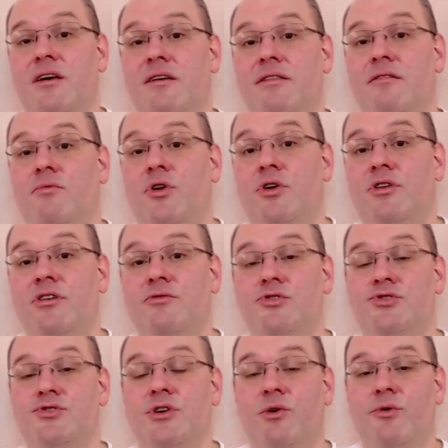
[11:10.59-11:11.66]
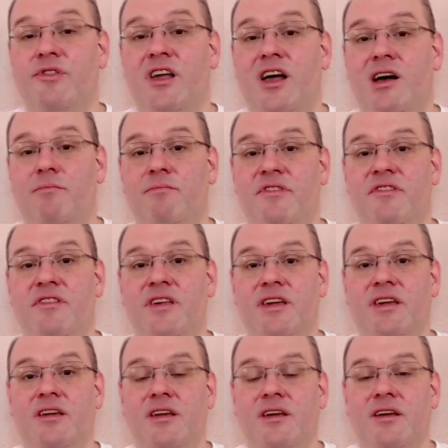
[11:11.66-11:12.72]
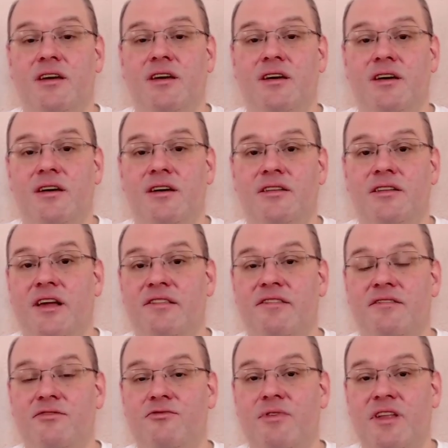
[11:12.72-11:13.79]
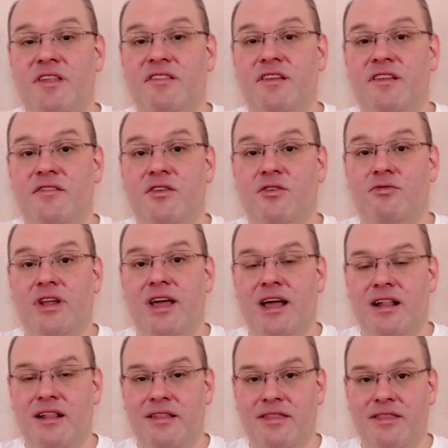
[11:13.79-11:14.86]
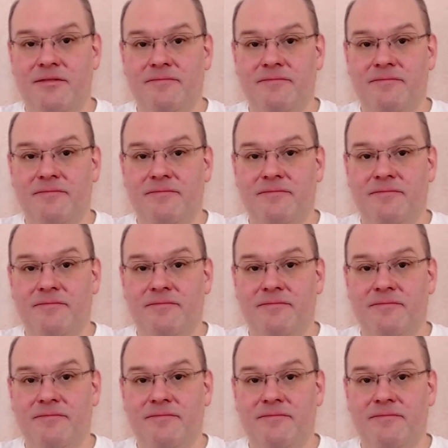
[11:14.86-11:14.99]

the one who shows up sick uh, doesn't risk his own health.